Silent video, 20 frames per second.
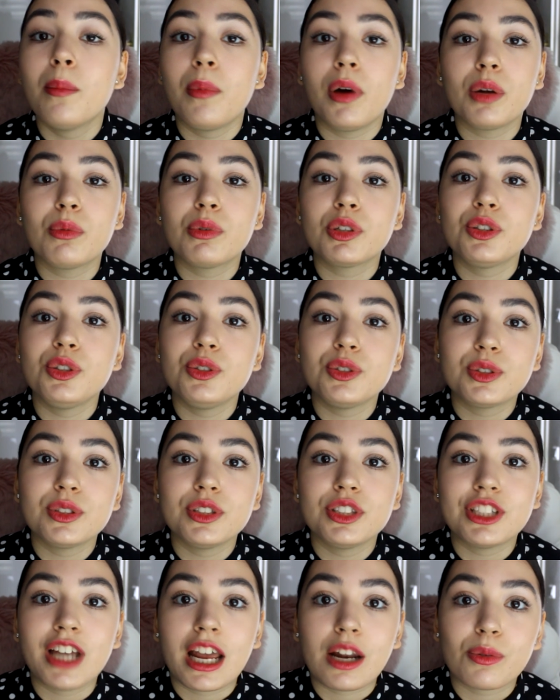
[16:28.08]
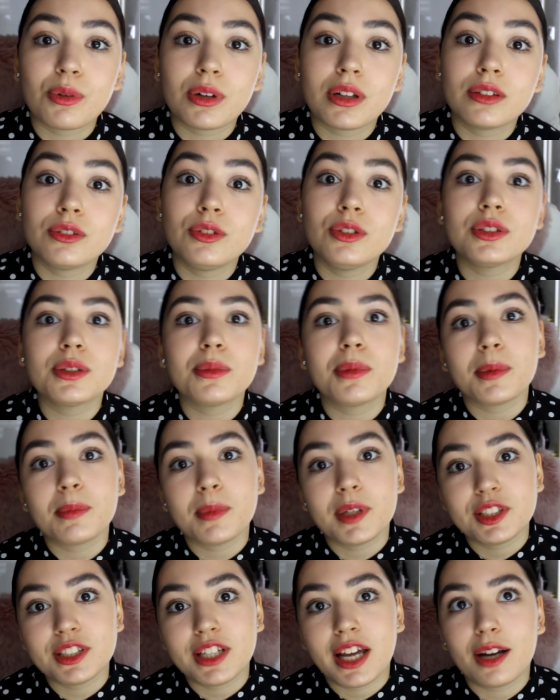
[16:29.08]
Bollywood news in general, news
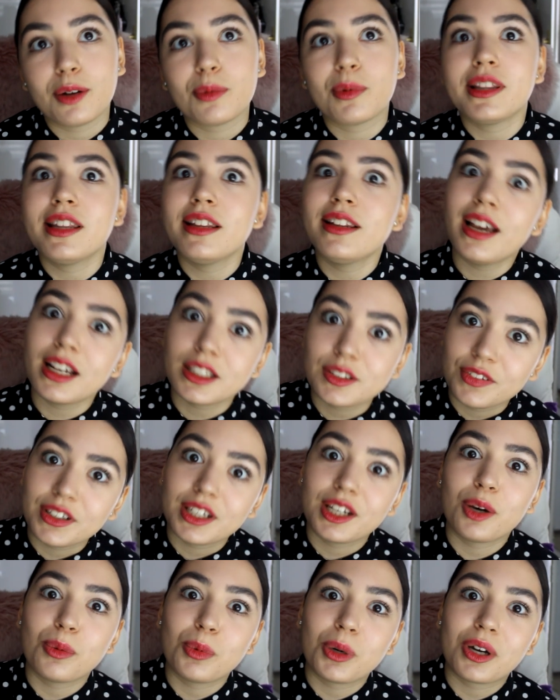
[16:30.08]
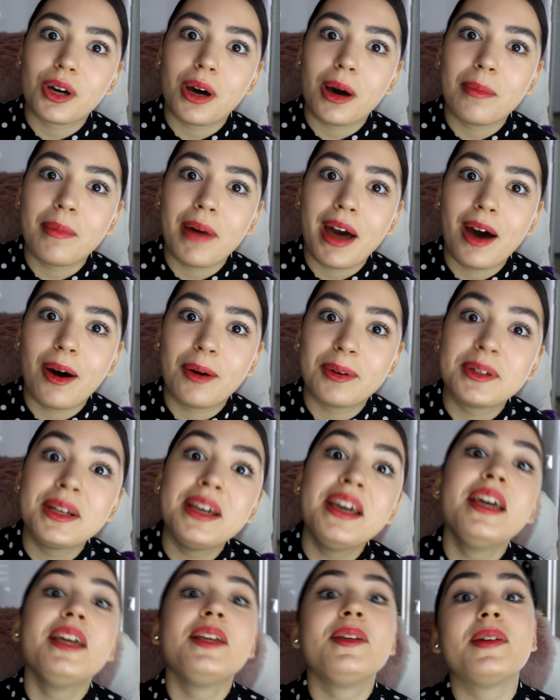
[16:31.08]
about my channel. When the next video will come out,
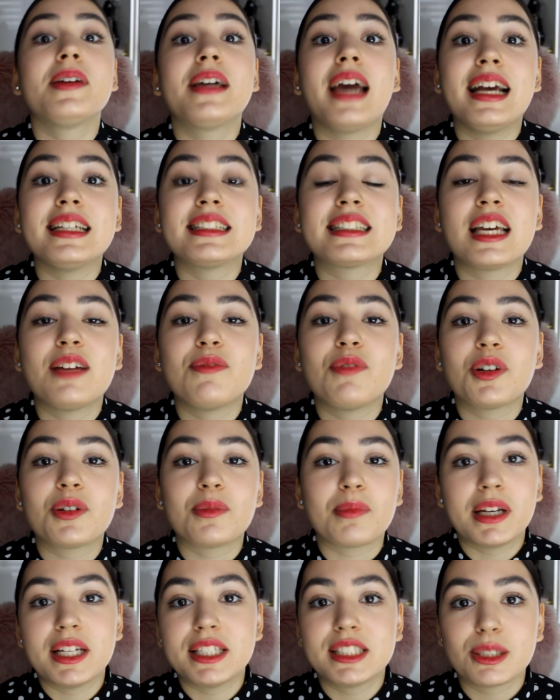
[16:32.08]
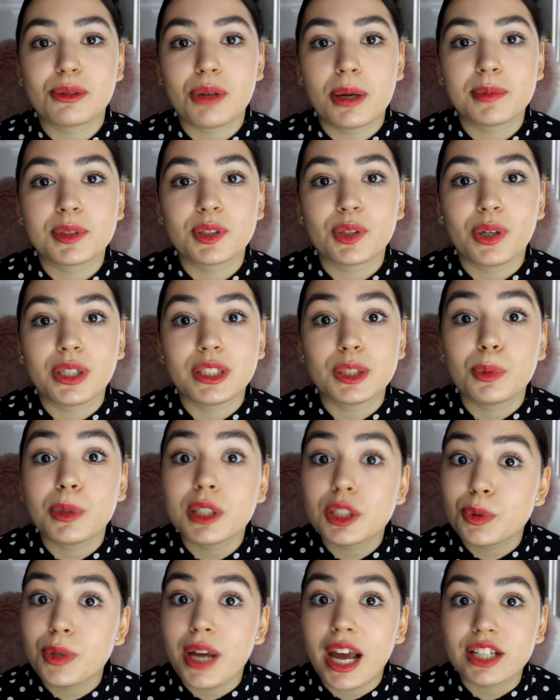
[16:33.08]
you guys can vote on my Instagram stories
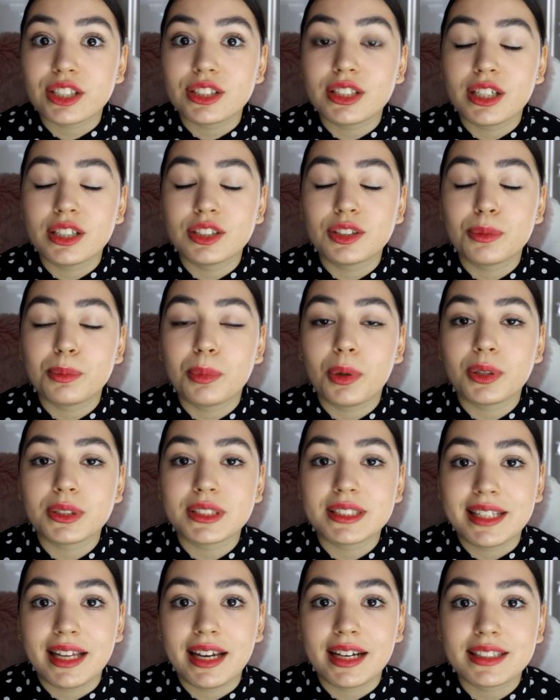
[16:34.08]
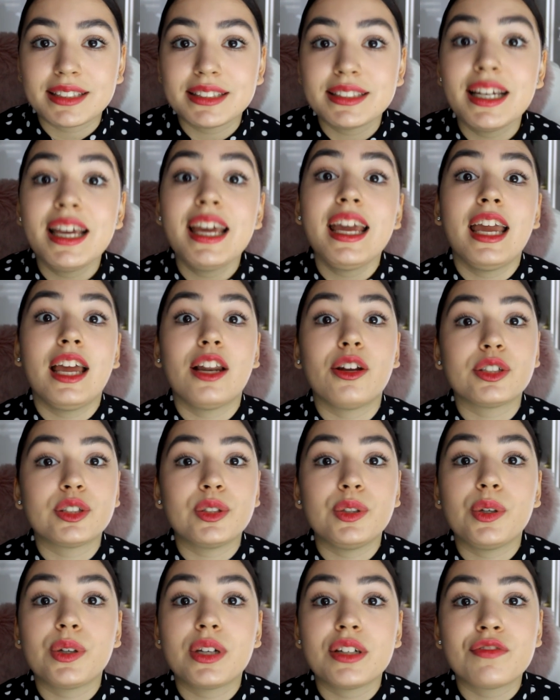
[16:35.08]
which reaction I should post next. And
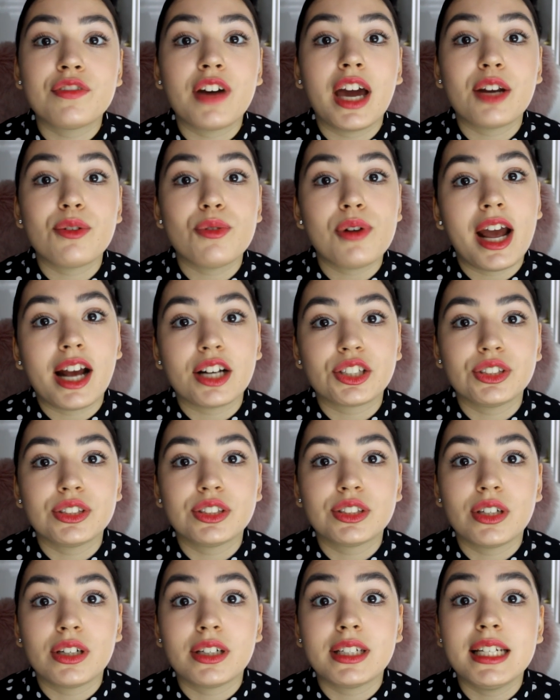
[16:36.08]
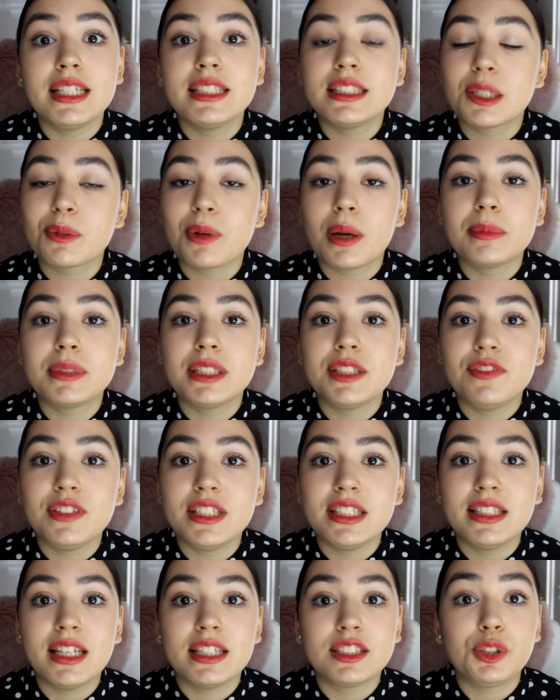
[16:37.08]
also you can find reactions on Instagram
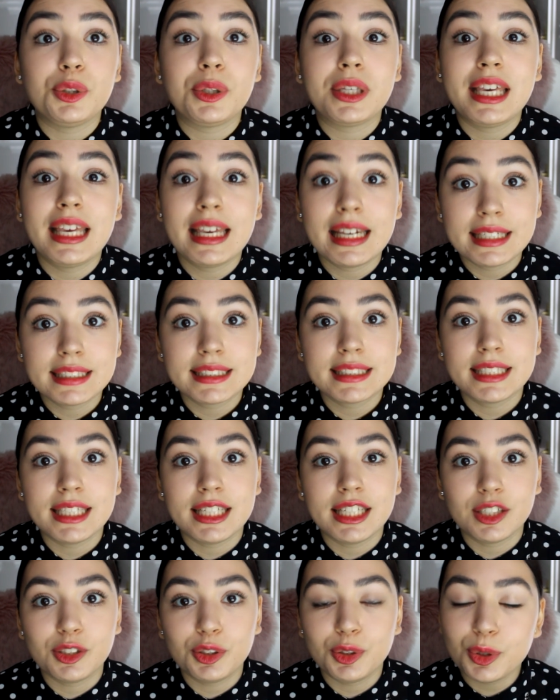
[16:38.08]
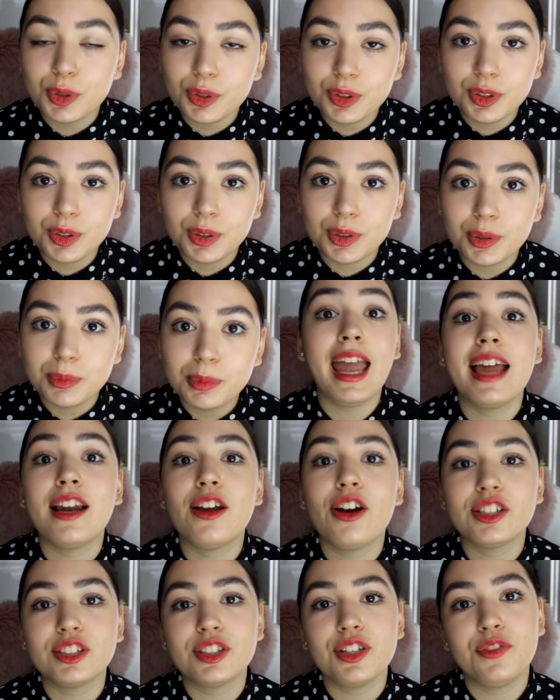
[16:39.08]
TV that you can see here on YouTube.
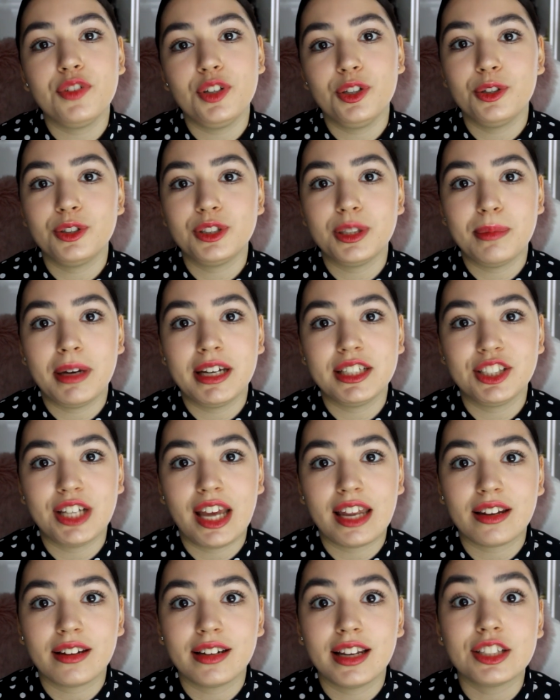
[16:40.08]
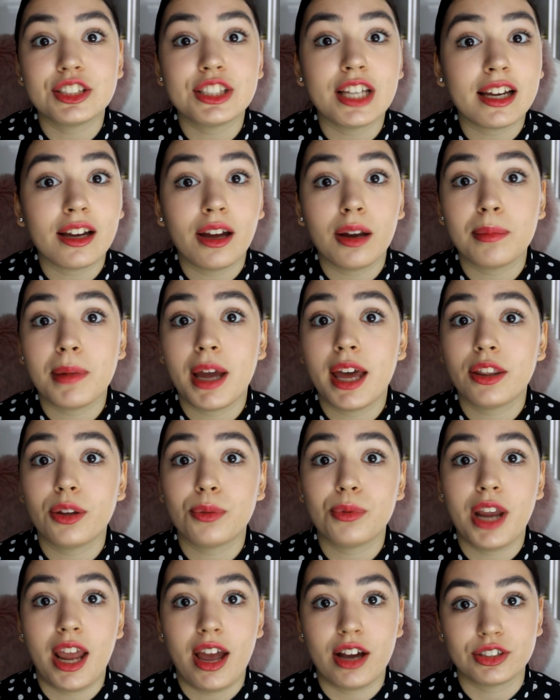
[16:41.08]
And also if you're new to my channel, then check out my
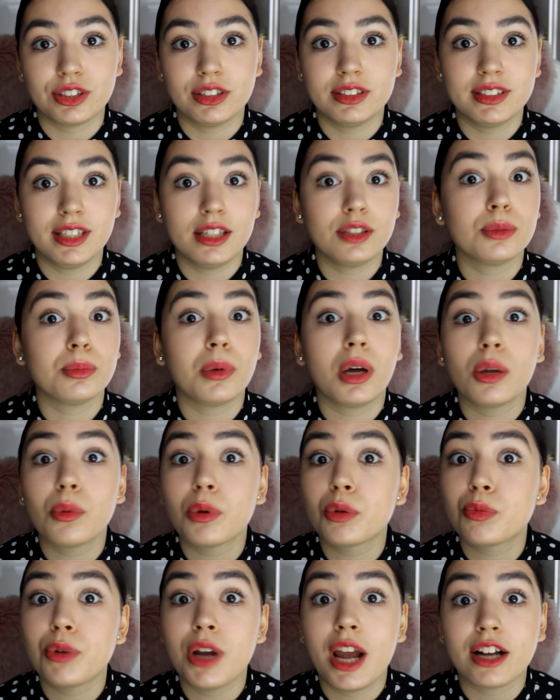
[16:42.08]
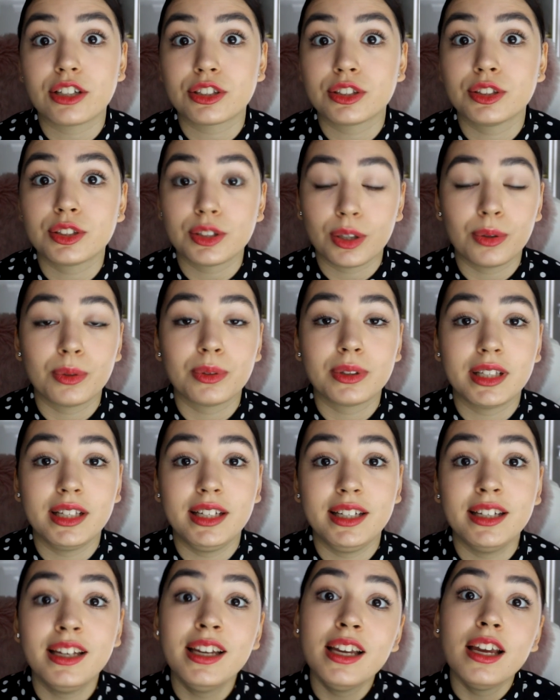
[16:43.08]
other reactions. I do Bollywood Bollywood reactions
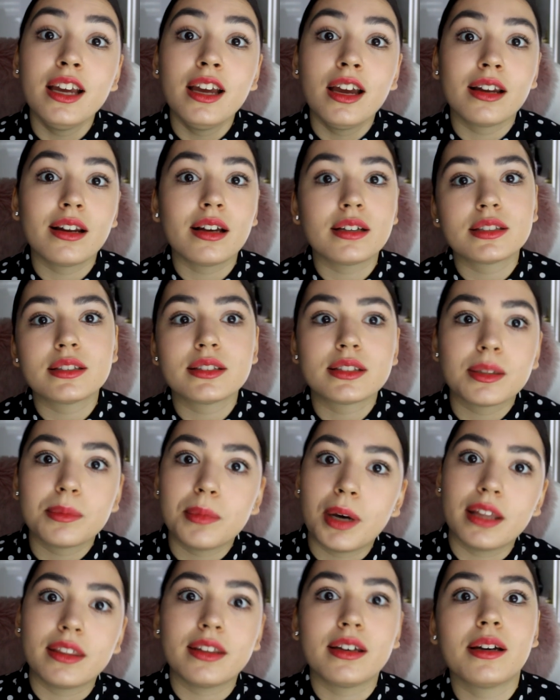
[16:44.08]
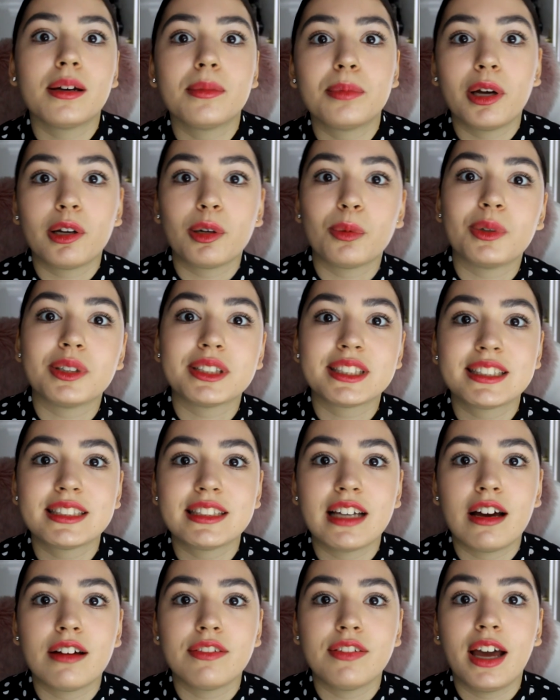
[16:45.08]
only and also some other Bollywood
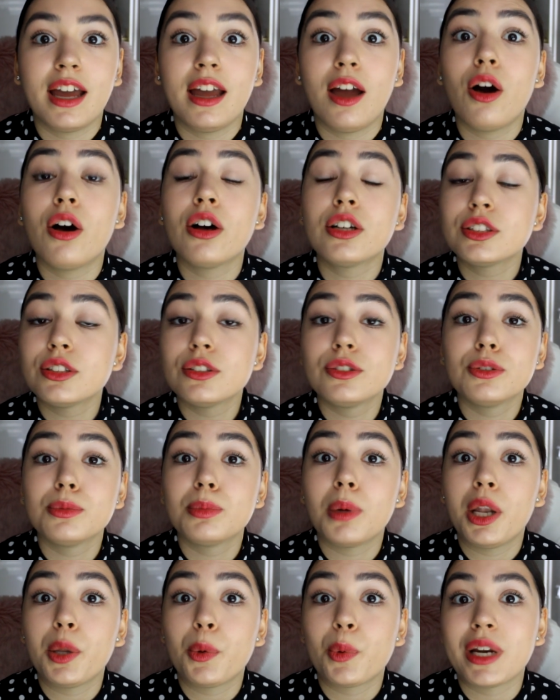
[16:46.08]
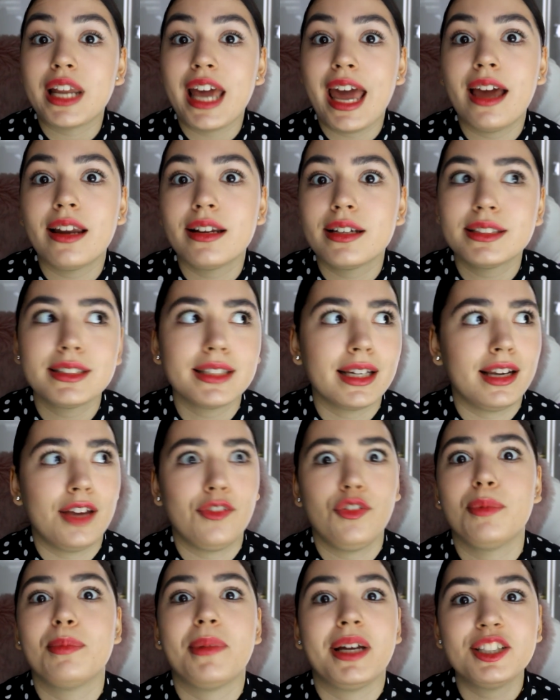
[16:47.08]
stuff. I also do Bollywood edits. I
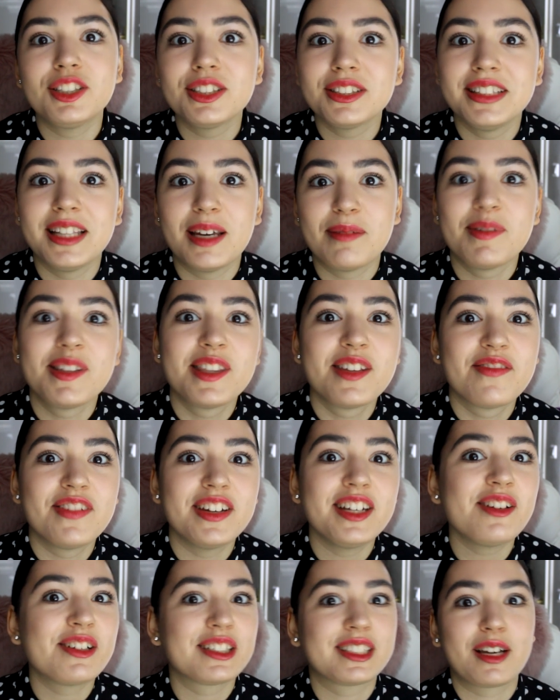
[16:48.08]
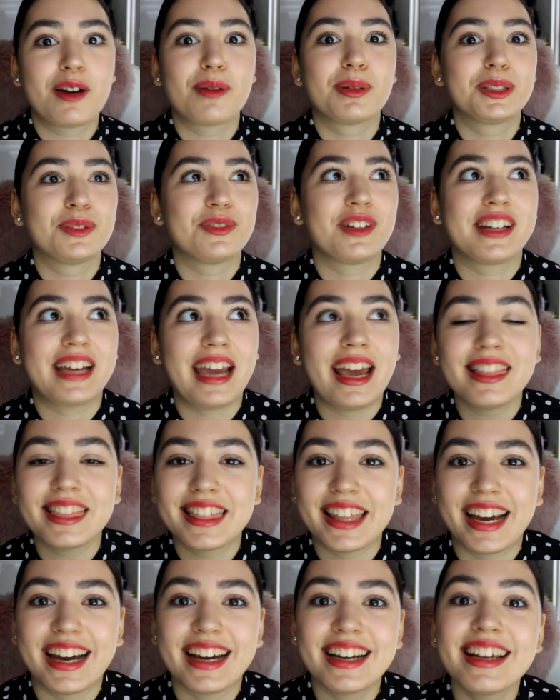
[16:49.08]
never mention them in the videos. I always
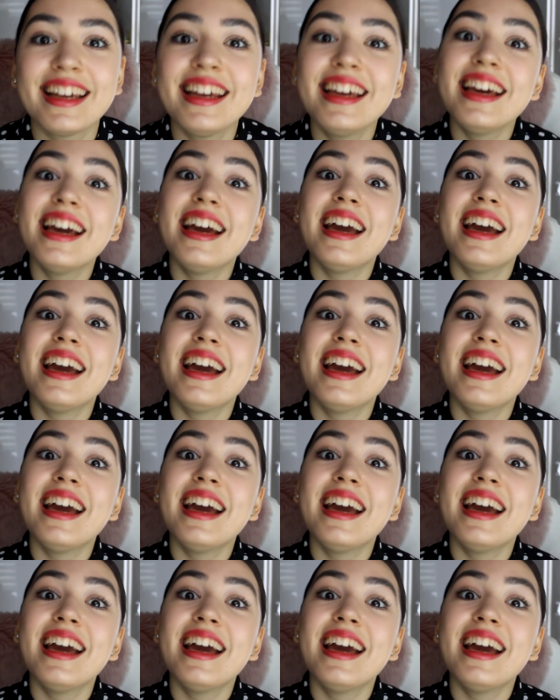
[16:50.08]
forget that.